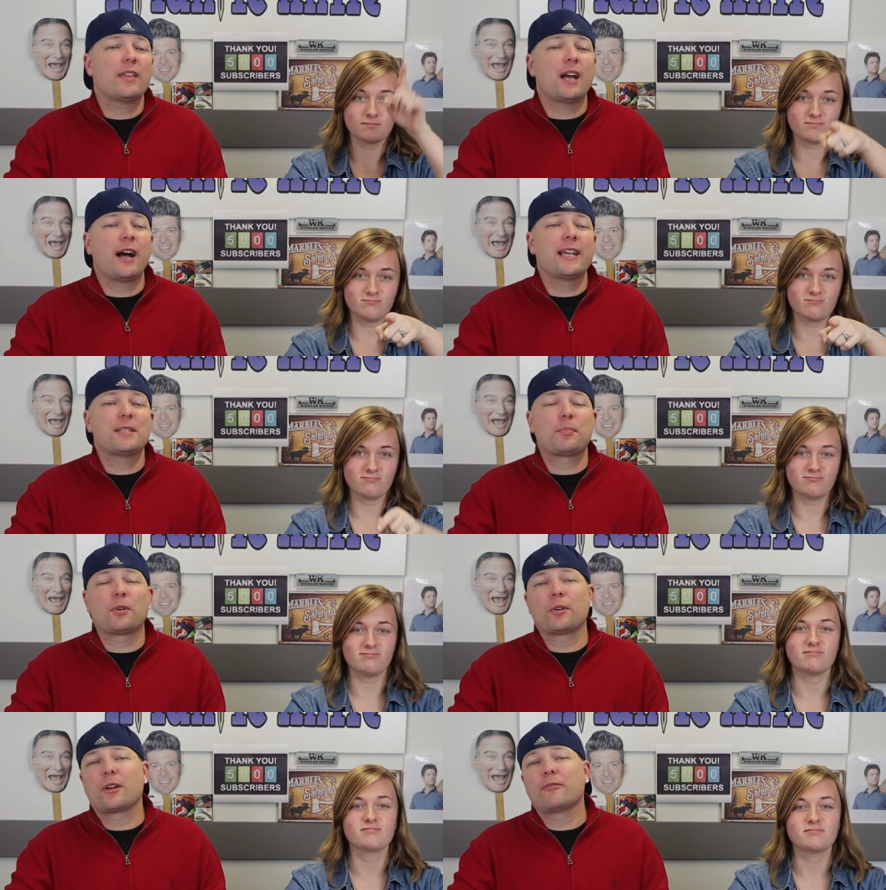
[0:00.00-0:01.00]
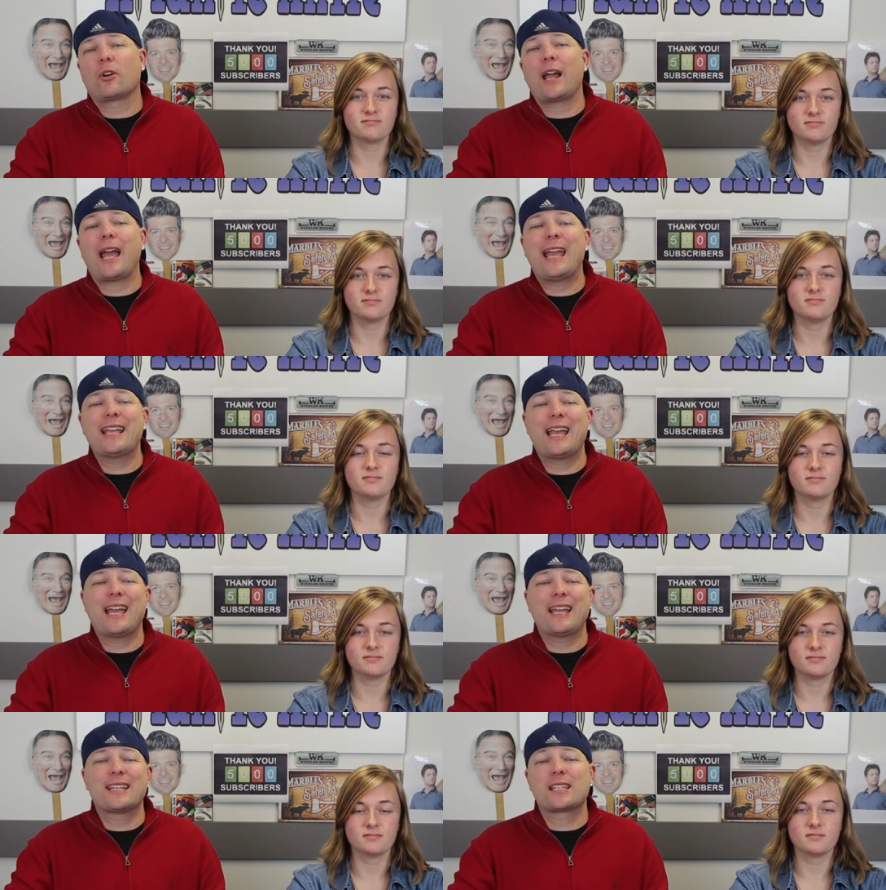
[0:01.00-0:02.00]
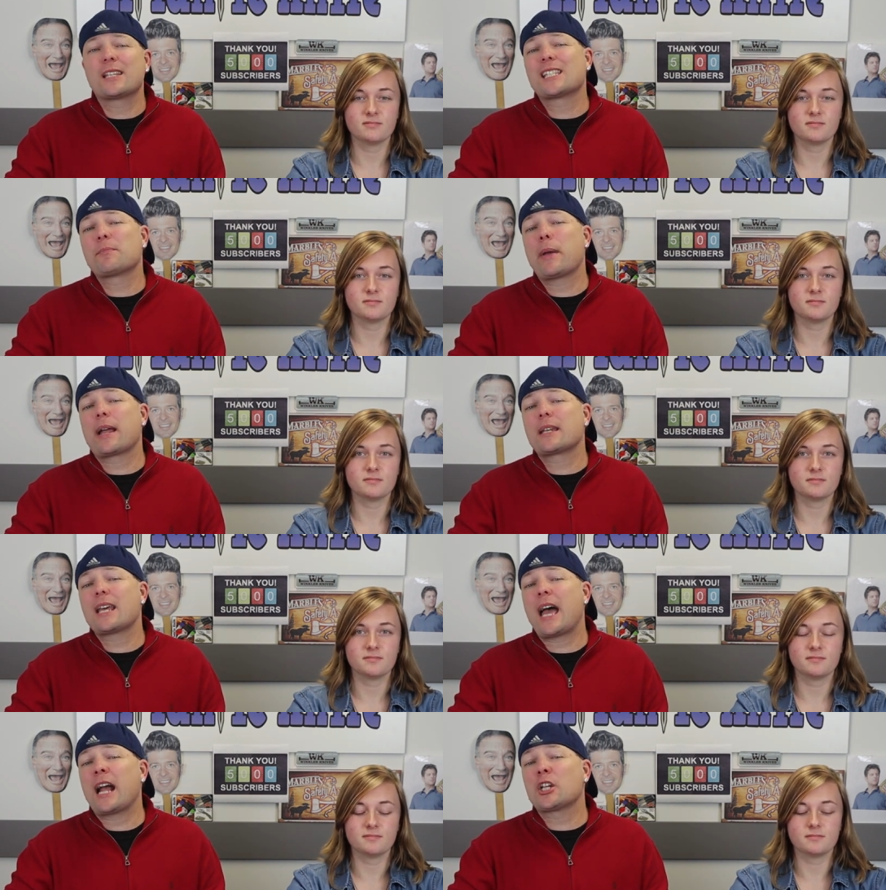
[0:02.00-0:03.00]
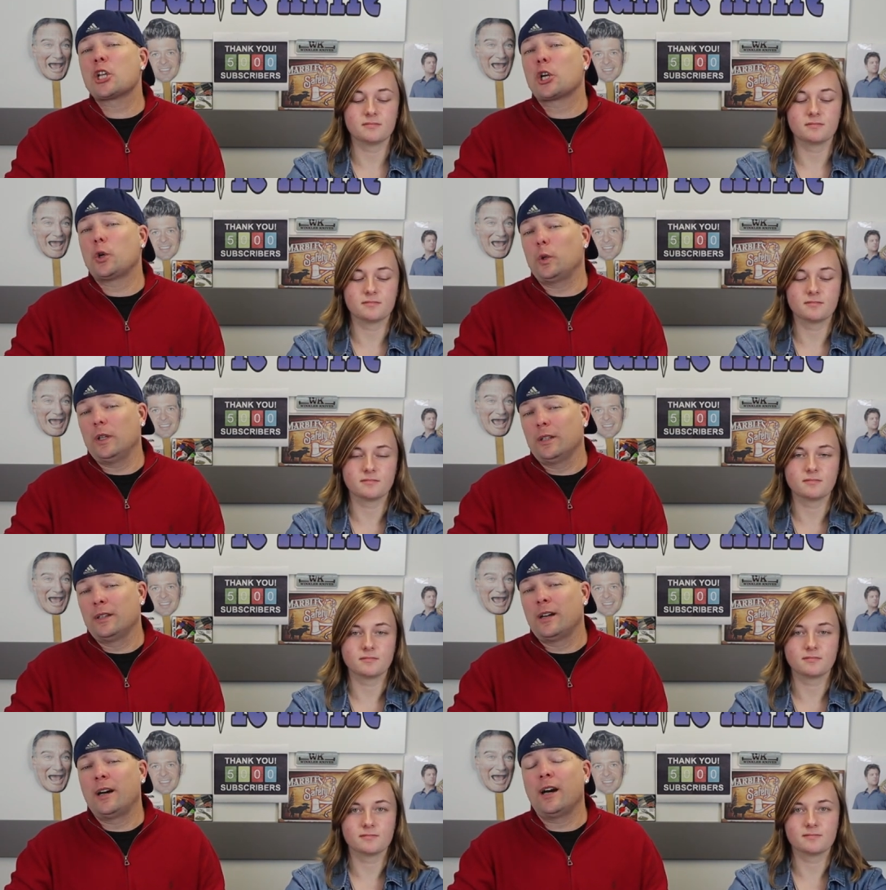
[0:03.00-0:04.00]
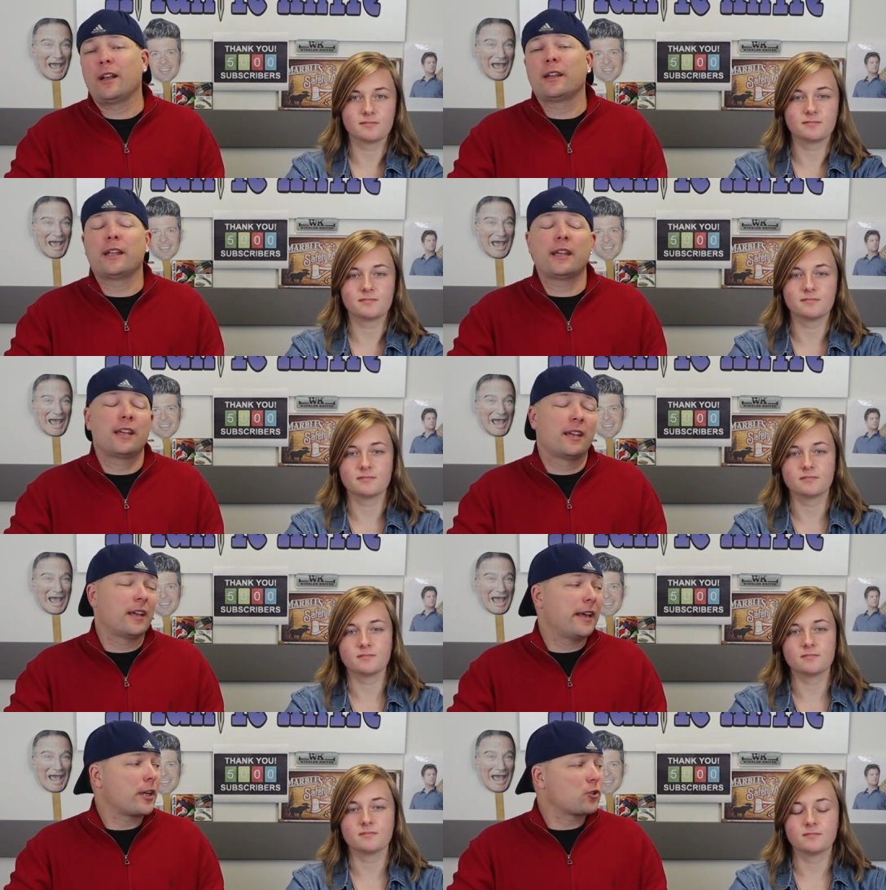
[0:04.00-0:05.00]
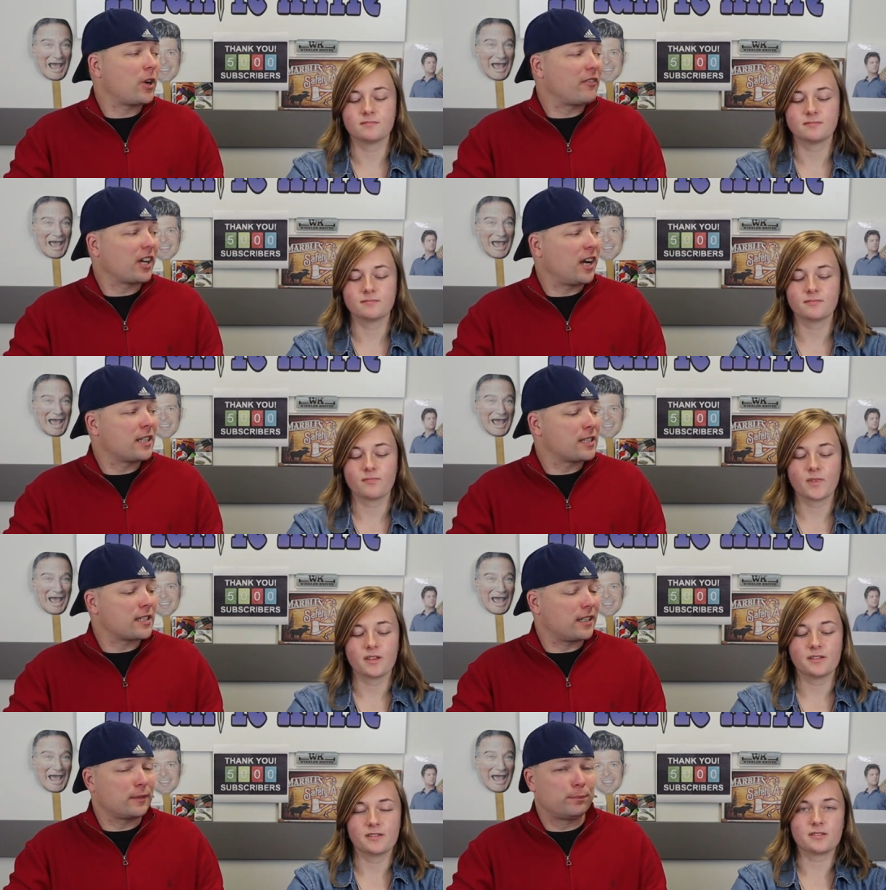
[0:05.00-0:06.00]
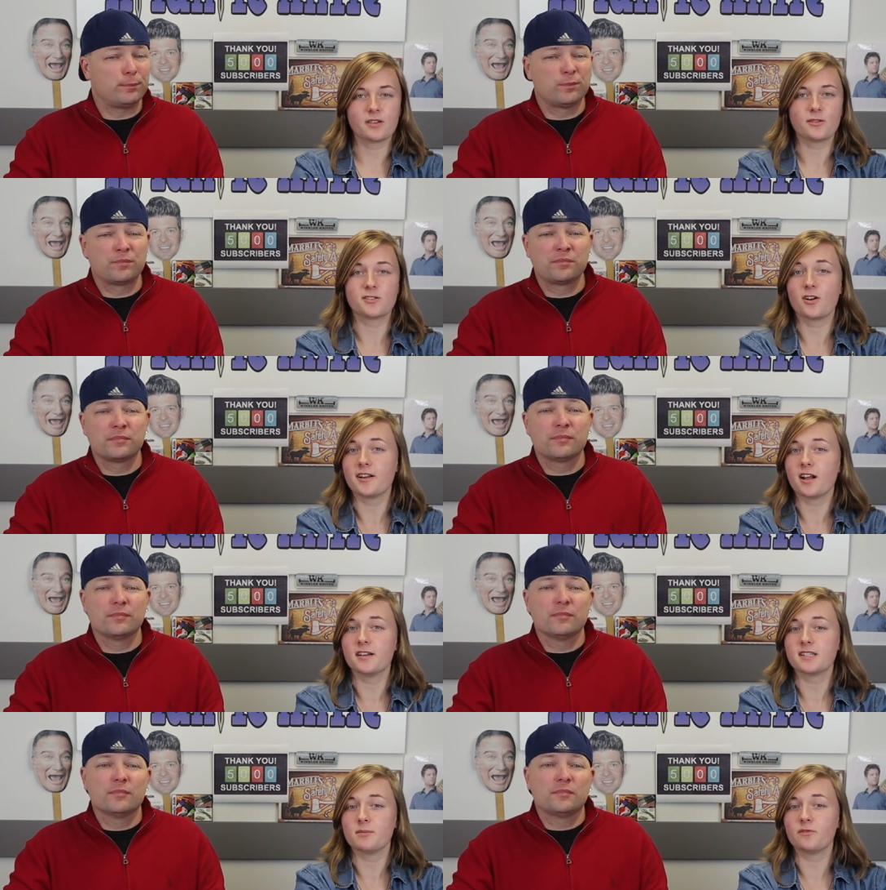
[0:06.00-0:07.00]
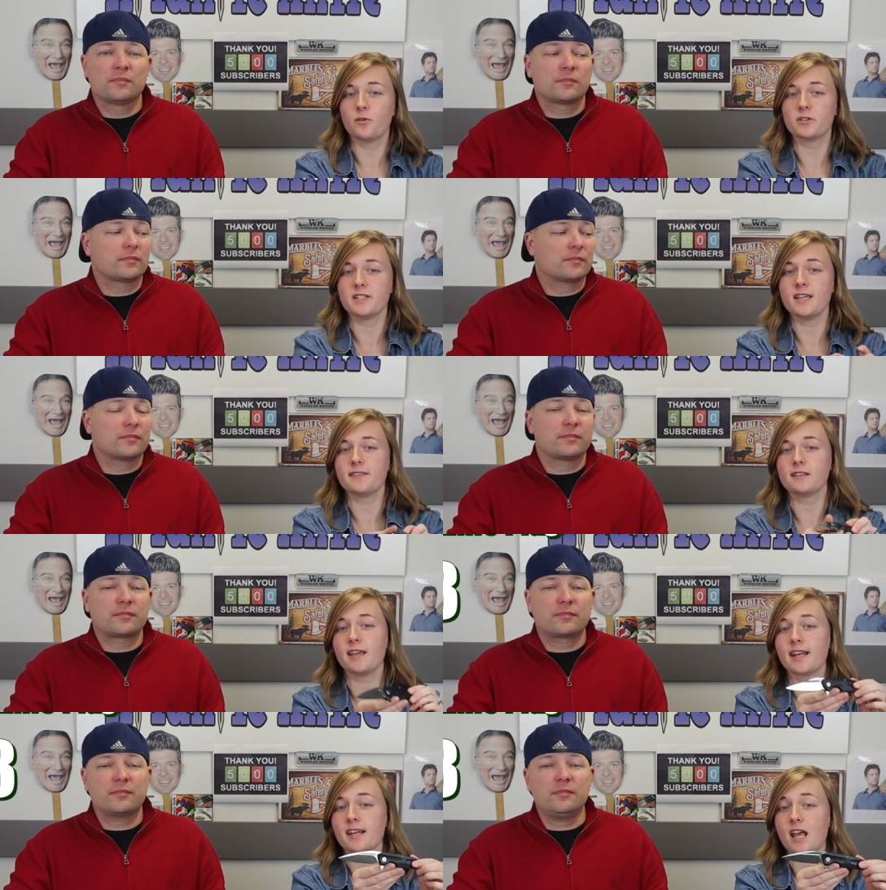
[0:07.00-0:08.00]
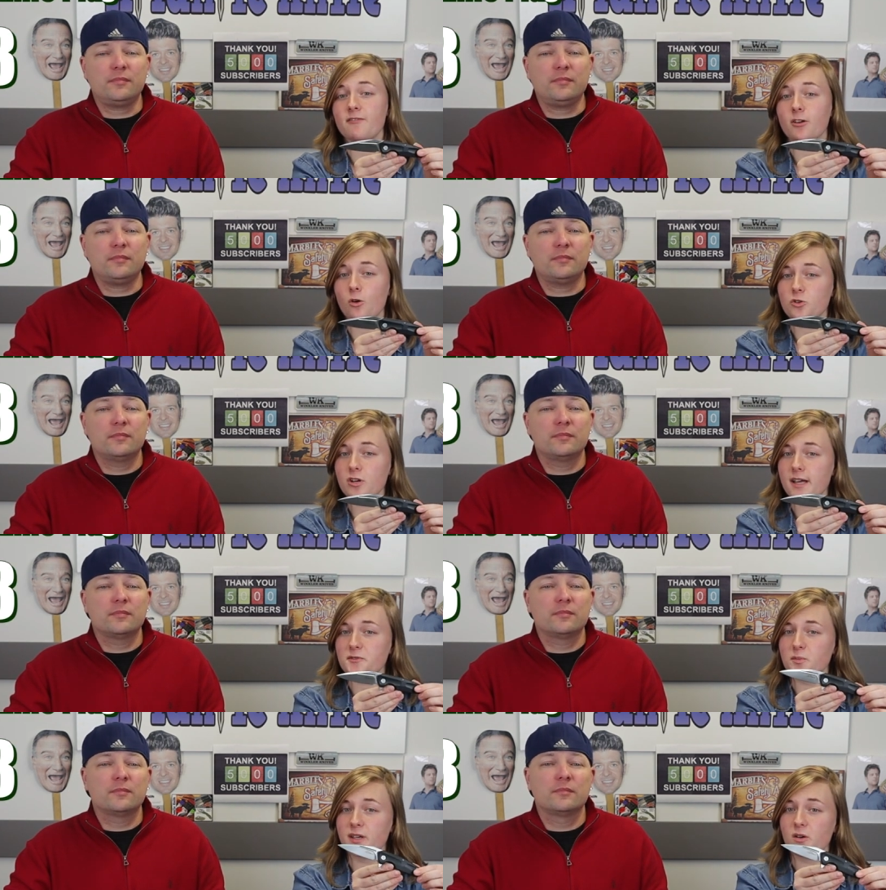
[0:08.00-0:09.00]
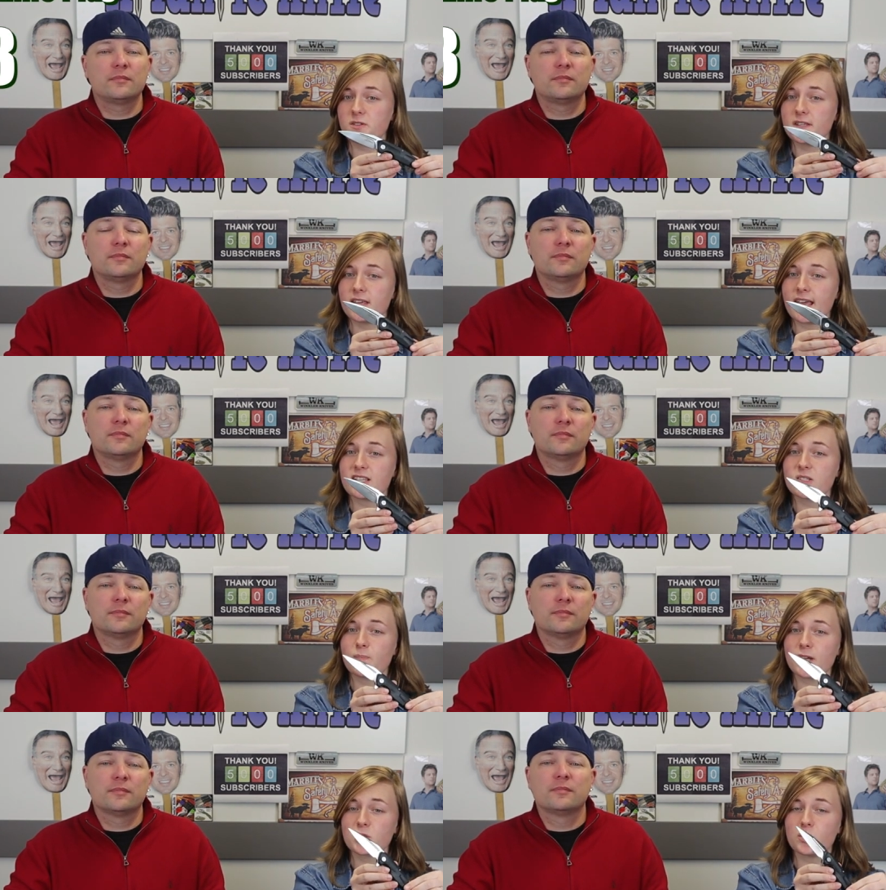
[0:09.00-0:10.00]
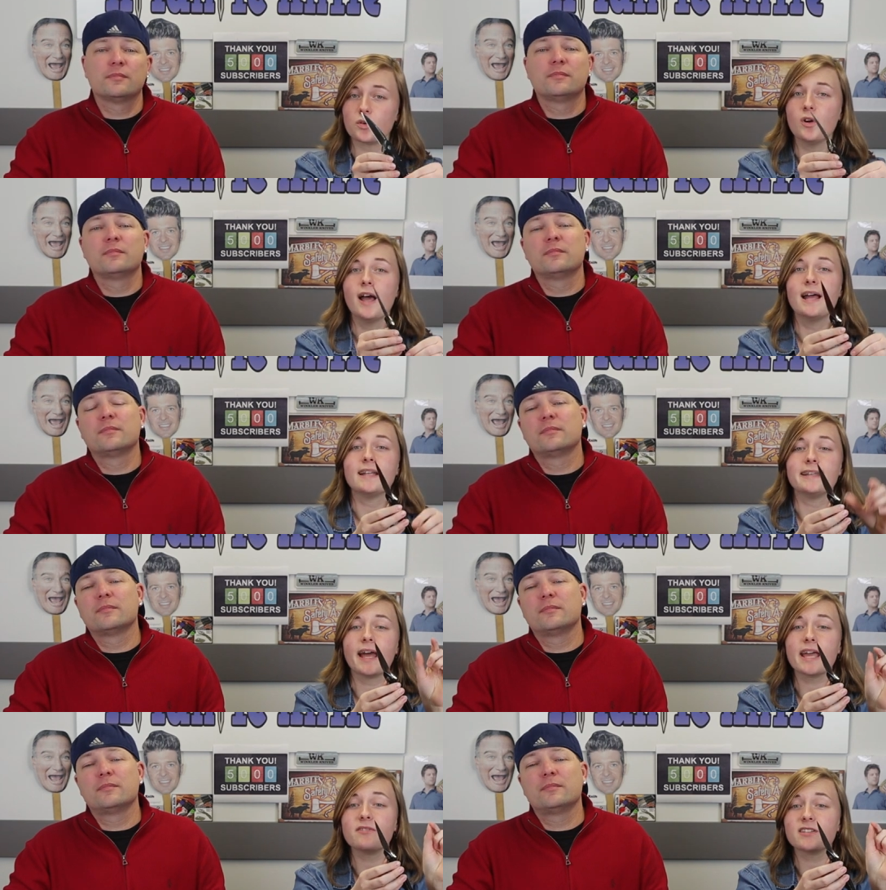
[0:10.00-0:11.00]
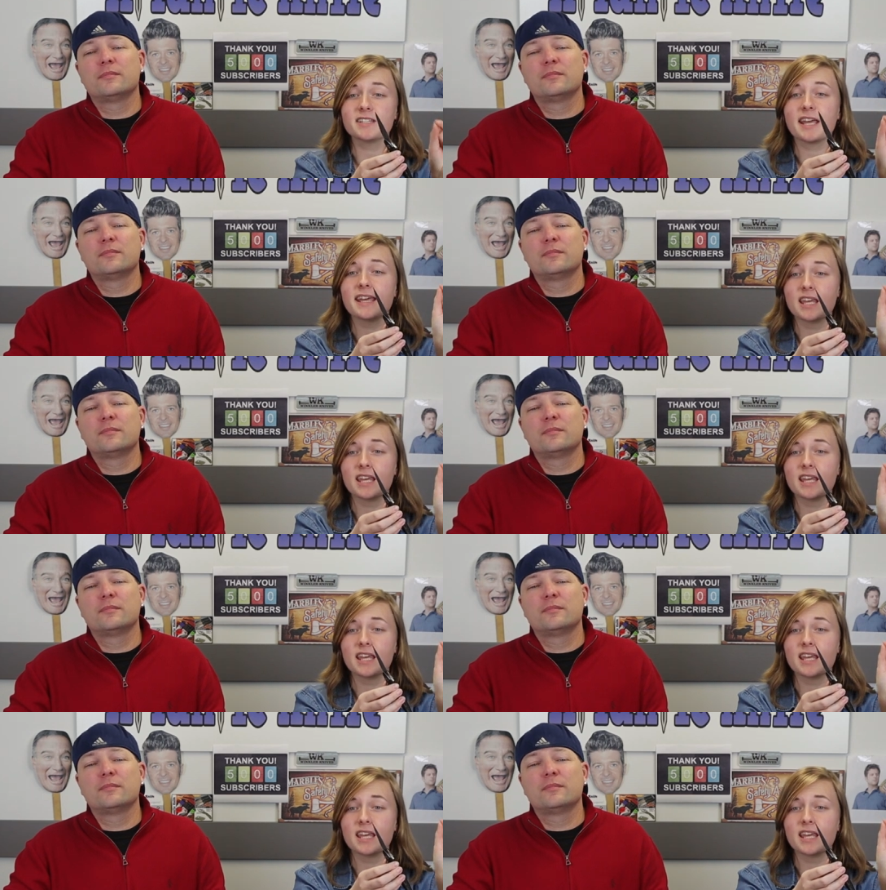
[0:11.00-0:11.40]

Speaker 1: the iceberg for A K's spectacular holiday extravaganza.
Speaker 2: So, starting on December fourteenth, Atlantic Knife and Ultra X will be hosting a special knife-a-day